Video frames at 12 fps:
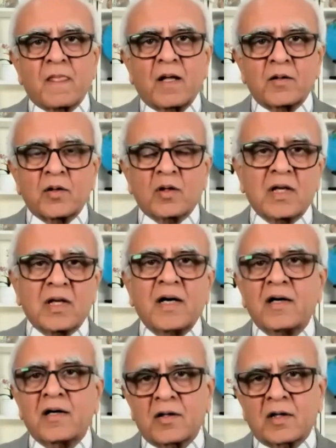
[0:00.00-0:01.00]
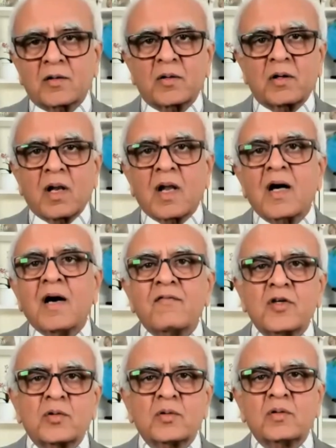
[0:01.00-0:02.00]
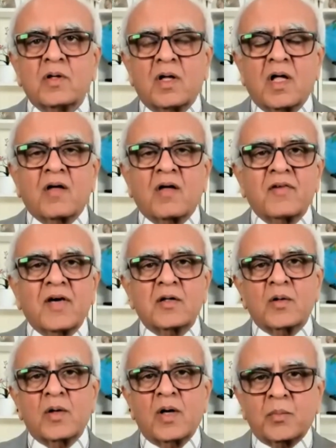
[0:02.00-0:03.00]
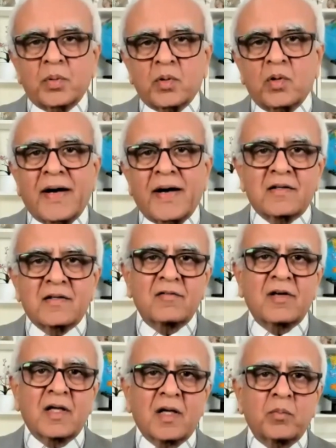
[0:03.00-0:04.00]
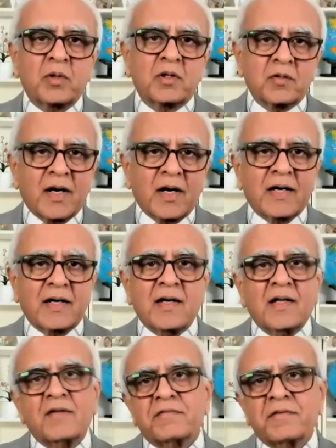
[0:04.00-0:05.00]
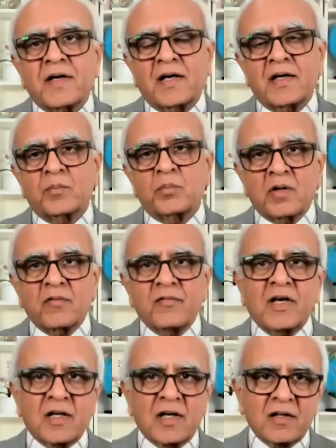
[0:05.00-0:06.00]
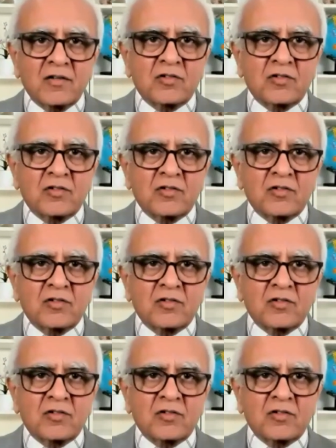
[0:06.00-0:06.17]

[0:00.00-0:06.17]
your clients are going to love you when you are proactively able to identify, prevent, and